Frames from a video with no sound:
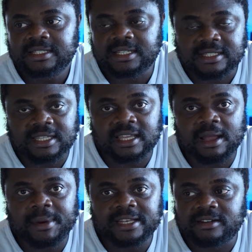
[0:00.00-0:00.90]

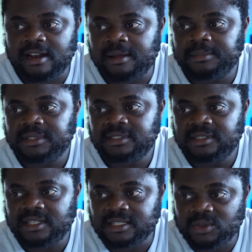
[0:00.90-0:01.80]
16GB RAM,
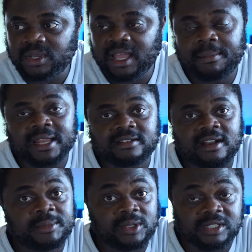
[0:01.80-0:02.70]
32GB
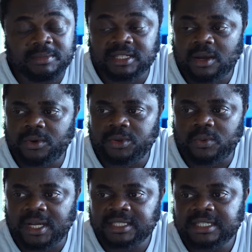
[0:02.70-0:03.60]
RAM, it doesn't matter what you
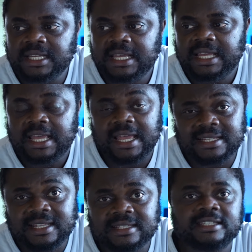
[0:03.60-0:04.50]
want.
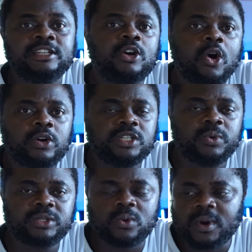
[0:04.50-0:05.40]
SSD all the
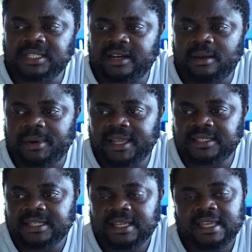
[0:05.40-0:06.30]
way to 1TB.